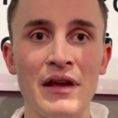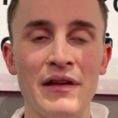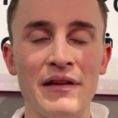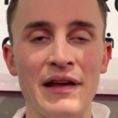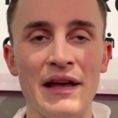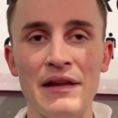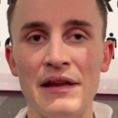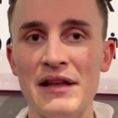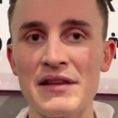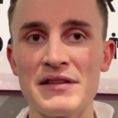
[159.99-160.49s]

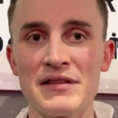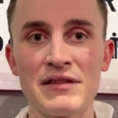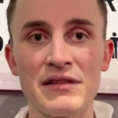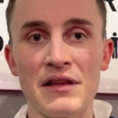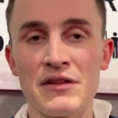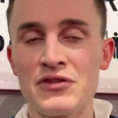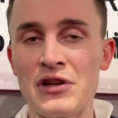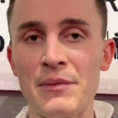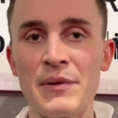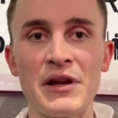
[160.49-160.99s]
That's
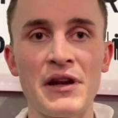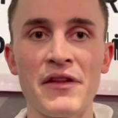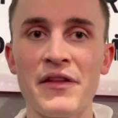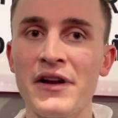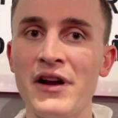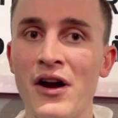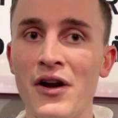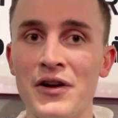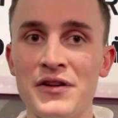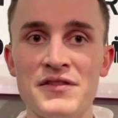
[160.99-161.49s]
a tribute to the
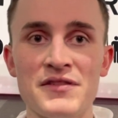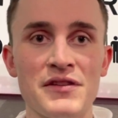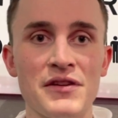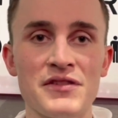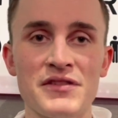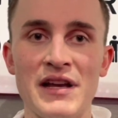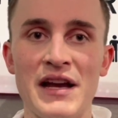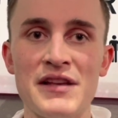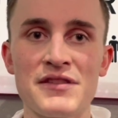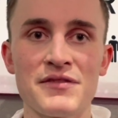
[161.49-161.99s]
guards.
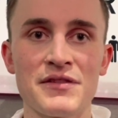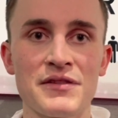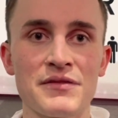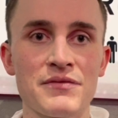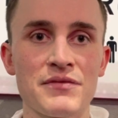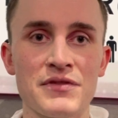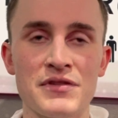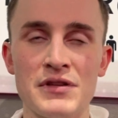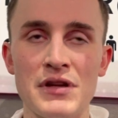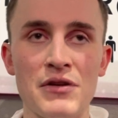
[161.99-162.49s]
Those guys are
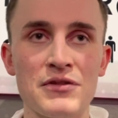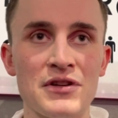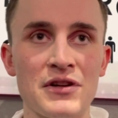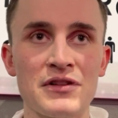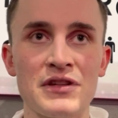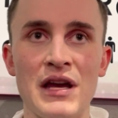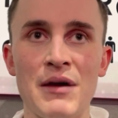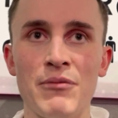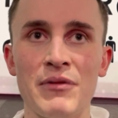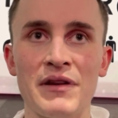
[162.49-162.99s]
so turned up.